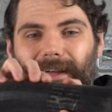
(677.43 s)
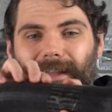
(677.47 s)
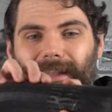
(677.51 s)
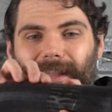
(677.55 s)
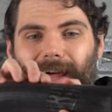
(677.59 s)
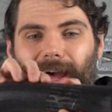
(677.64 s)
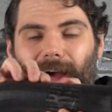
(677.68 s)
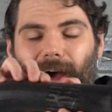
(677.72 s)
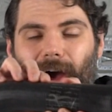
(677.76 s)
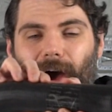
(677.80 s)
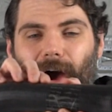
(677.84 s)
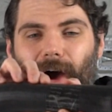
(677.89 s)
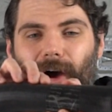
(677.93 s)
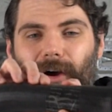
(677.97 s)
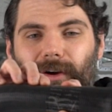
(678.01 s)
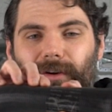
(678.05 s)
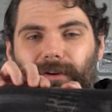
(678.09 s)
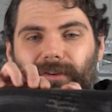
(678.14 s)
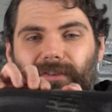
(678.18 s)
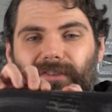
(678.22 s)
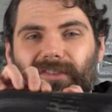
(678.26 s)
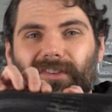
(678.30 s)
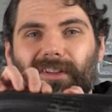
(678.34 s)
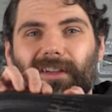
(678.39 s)
that
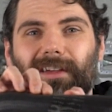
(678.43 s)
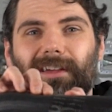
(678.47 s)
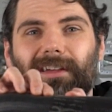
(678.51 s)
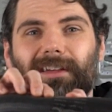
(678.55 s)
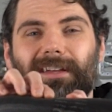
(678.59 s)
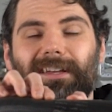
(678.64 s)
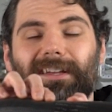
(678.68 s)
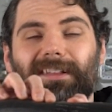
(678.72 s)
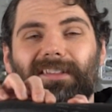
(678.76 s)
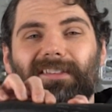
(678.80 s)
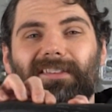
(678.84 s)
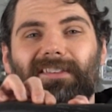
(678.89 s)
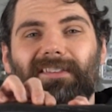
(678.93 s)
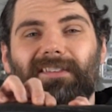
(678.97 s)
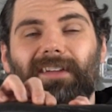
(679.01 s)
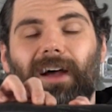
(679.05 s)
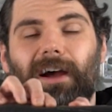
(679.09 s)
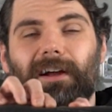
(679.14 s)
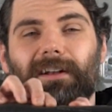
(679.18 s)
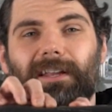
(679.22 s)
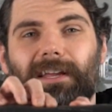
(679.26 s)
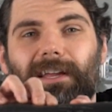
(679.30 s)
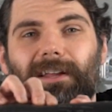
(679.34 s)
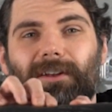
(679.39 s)
hose gets
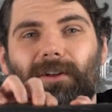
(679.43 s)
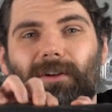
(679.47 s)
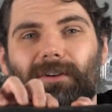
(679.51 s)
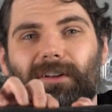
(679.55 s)
sucked in